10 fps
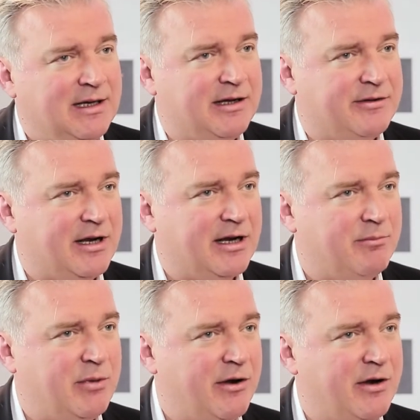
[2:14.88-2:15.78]
I think in
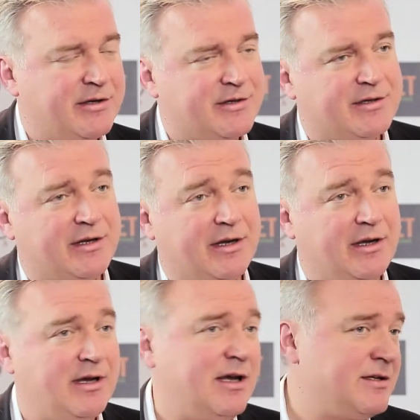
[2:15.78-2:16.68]
periods
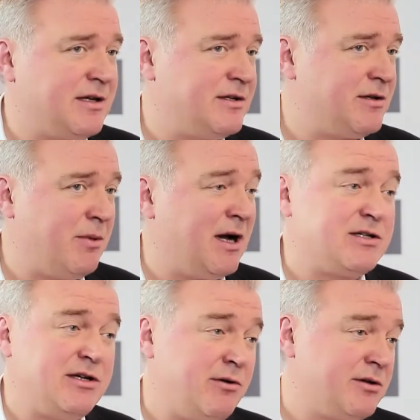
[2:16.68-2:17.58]
as the
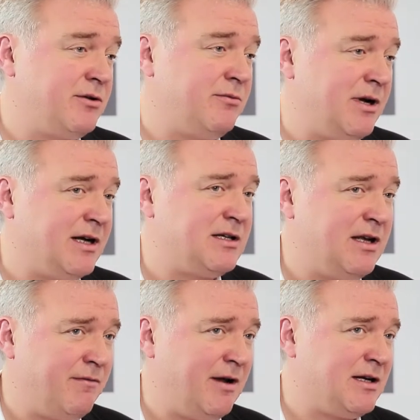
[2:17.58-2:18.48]
past year or so, where actually
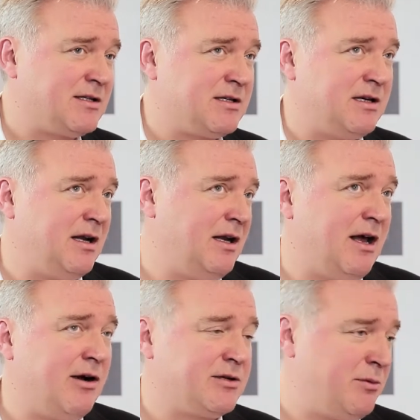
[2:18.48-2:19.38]
FX, in
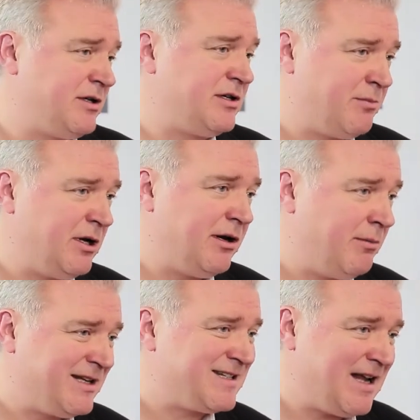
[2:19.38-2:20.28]
our experience, has been a little
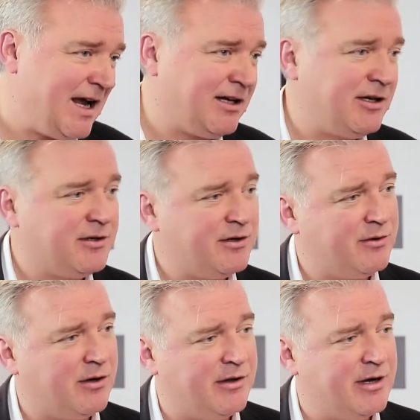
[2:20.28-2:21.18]
bit stagnant. You
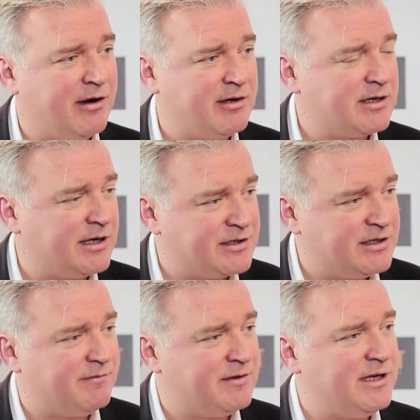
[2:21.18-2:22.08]
know, other areas like
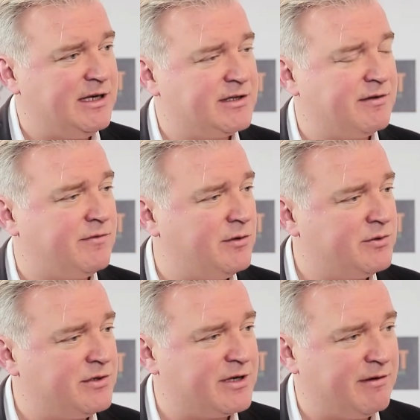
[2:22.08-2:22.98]
CFDs and
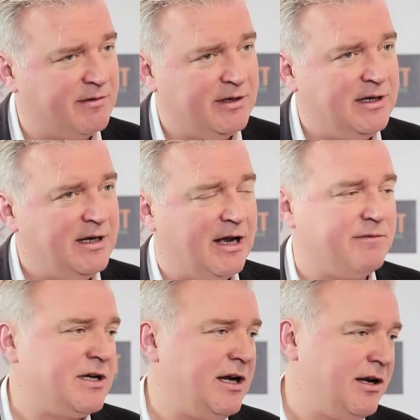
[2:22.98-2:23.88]
futures
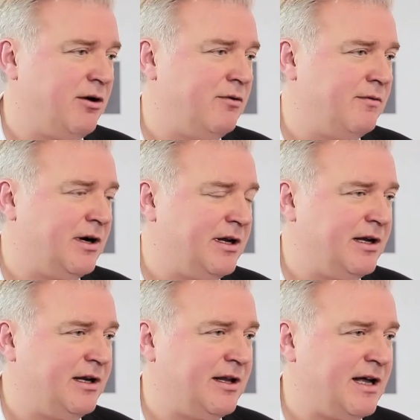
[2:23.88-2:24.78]
have taken over, and
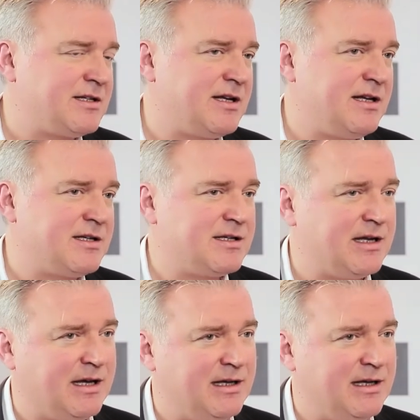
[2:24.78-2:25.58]
in that sense,